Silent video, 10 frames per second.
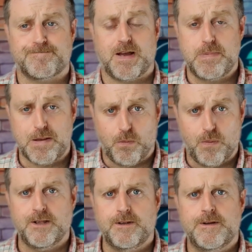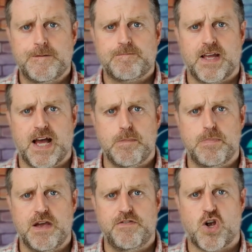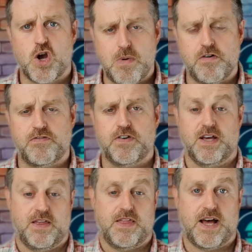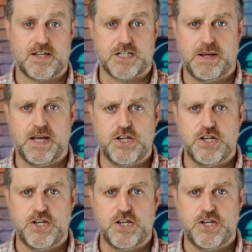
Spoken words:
People will, but if you come off at that speed,